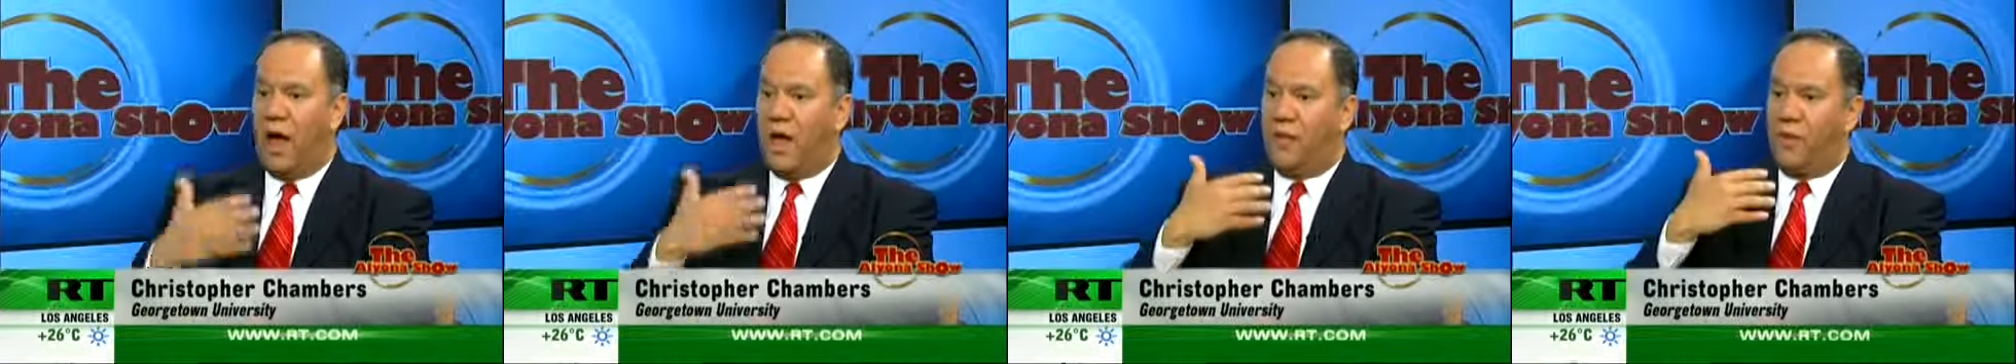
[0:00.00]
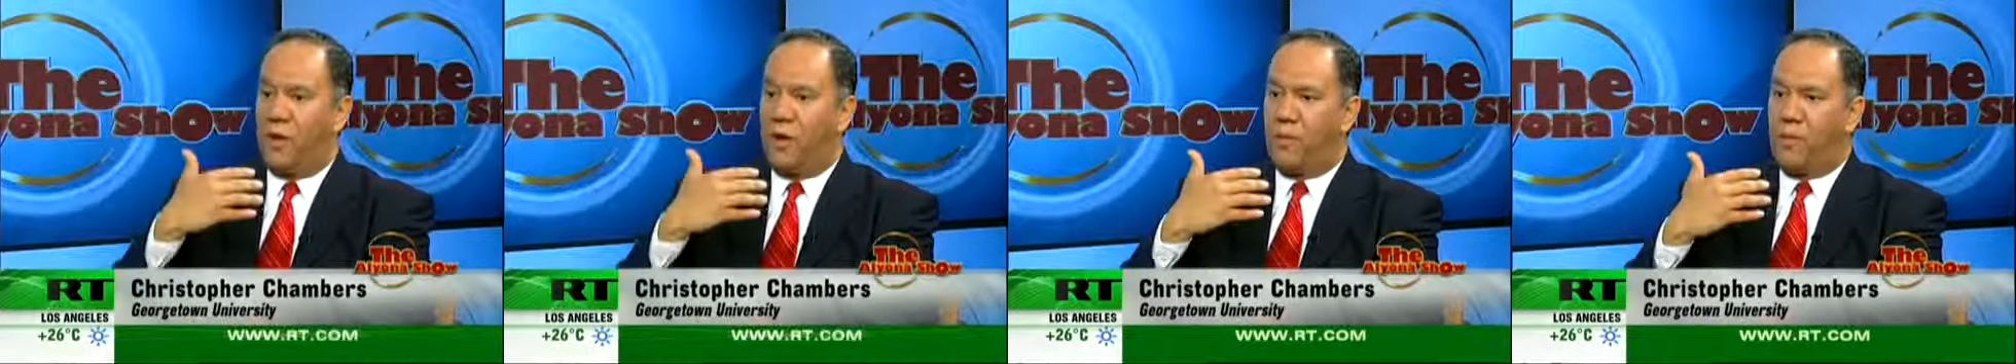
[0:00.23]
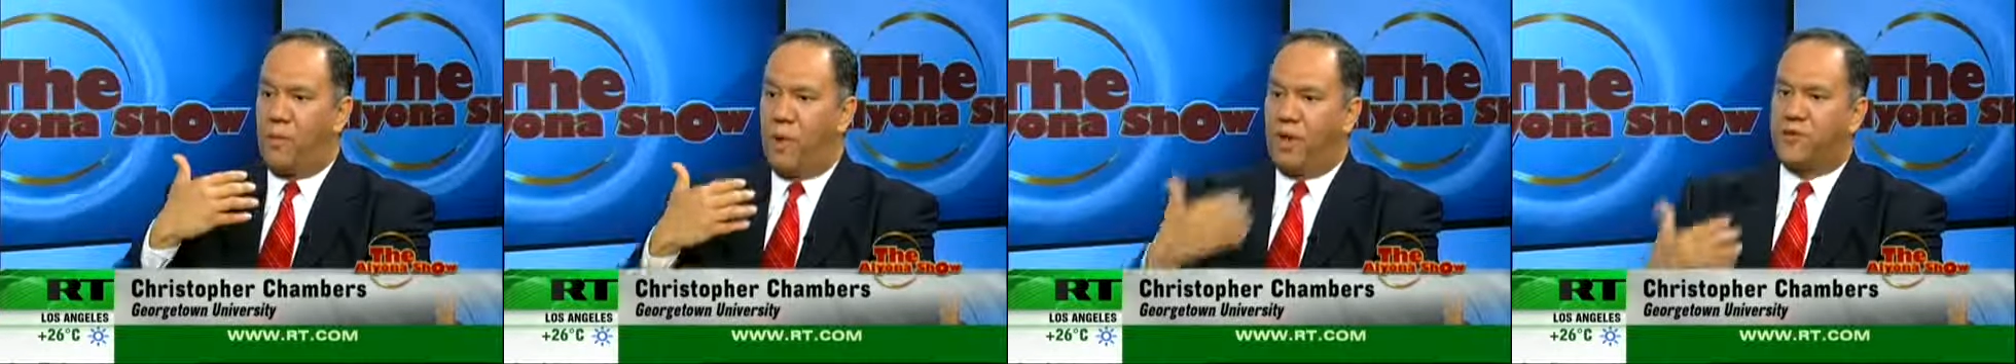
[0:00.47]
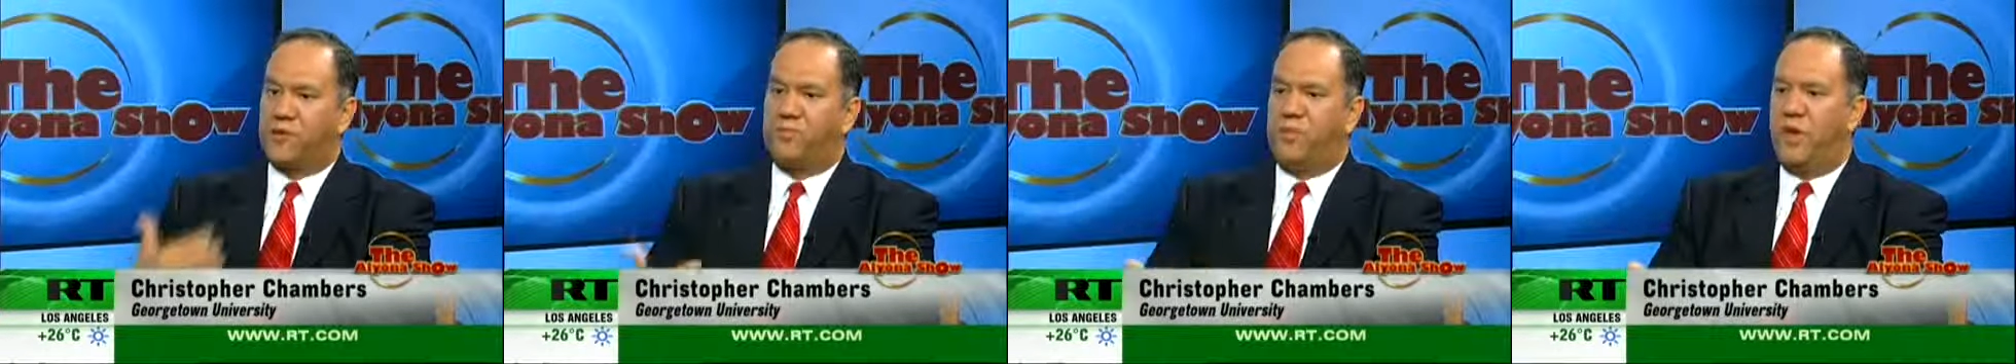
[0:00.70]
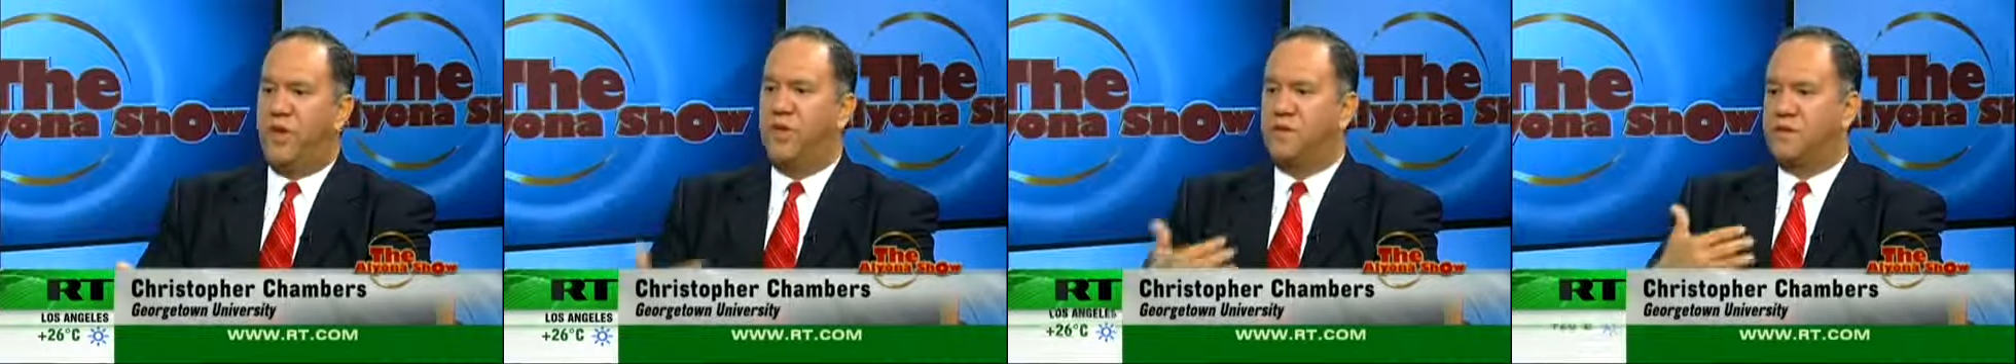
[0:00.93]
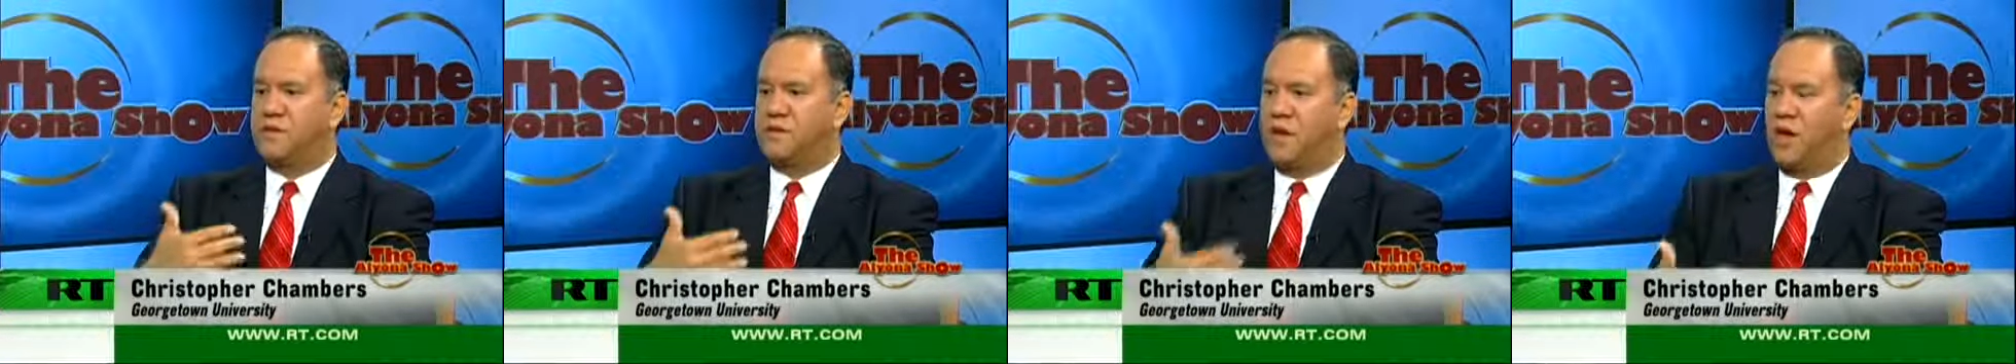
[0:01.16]
There must be
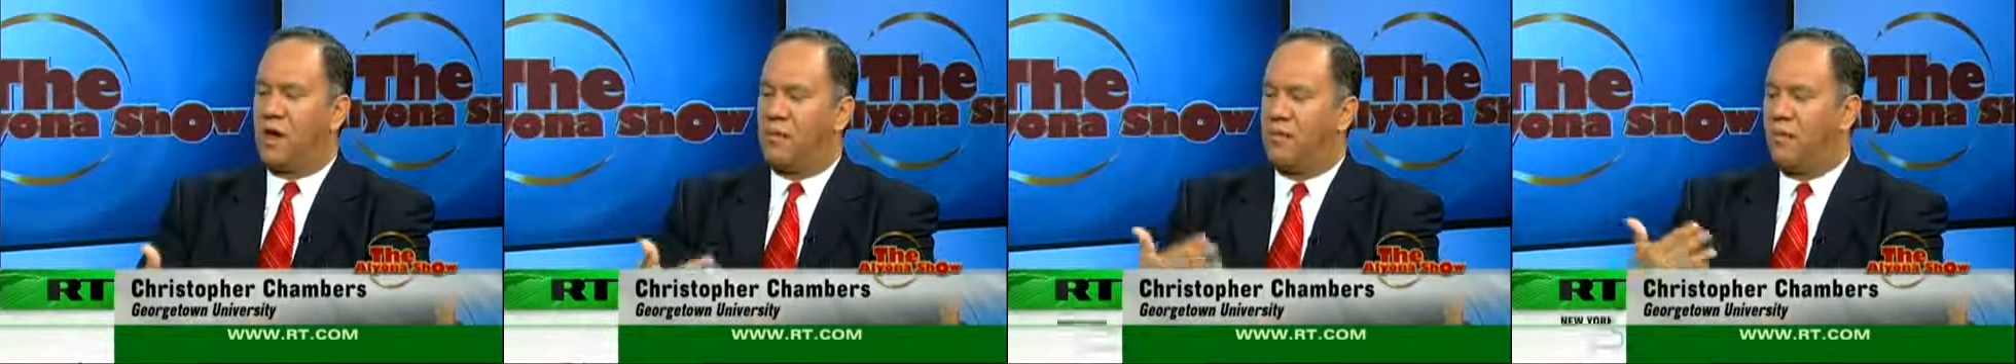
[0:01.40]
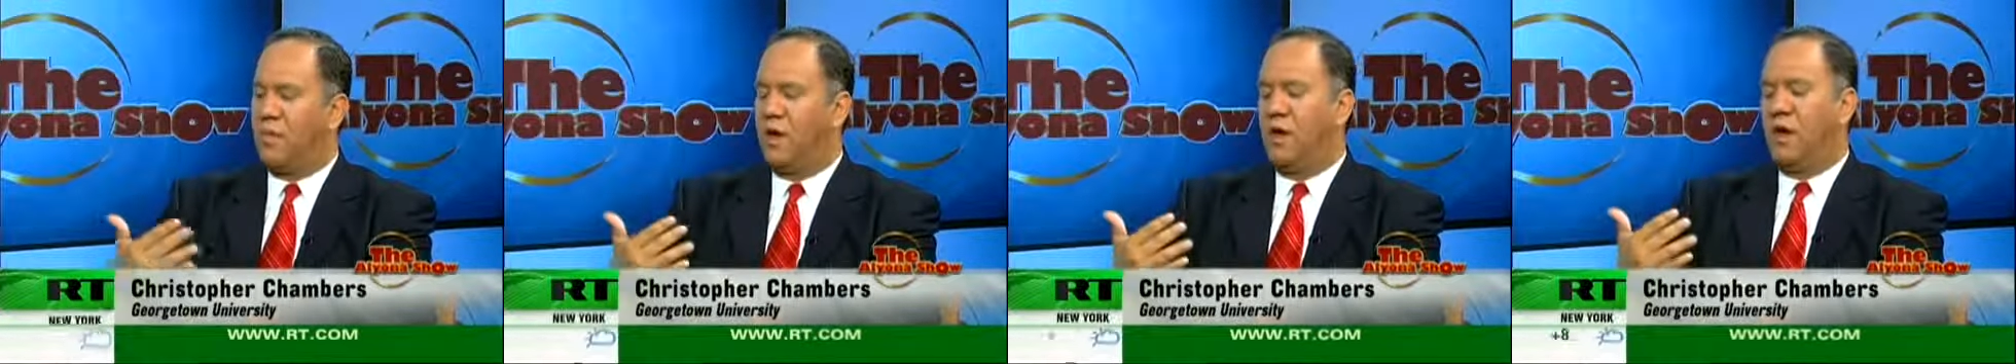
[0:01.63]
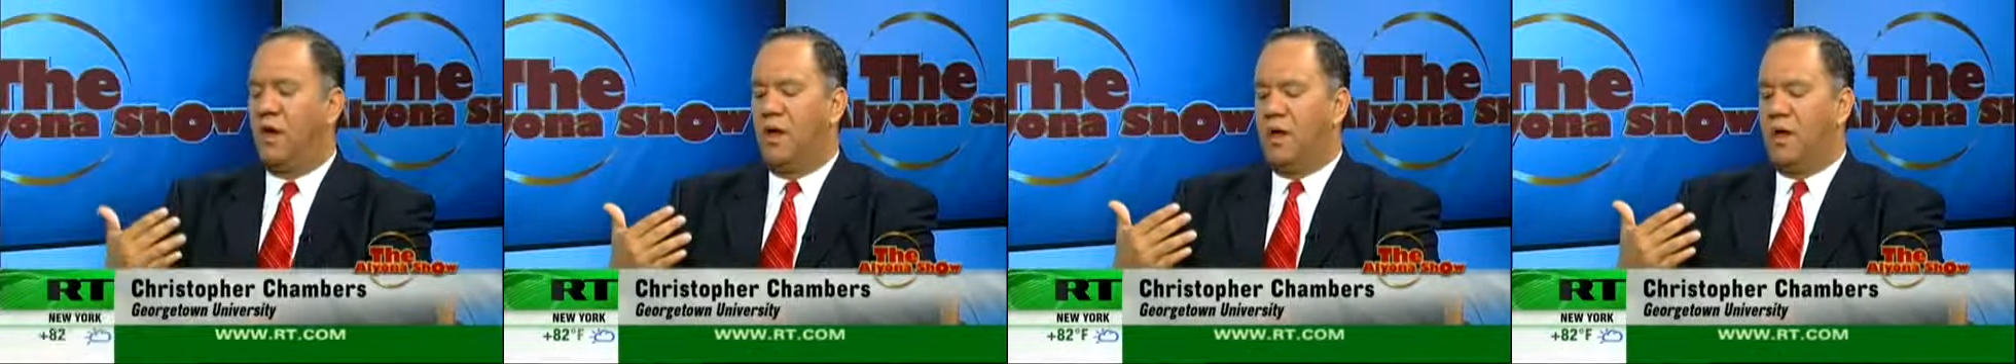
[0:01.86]
some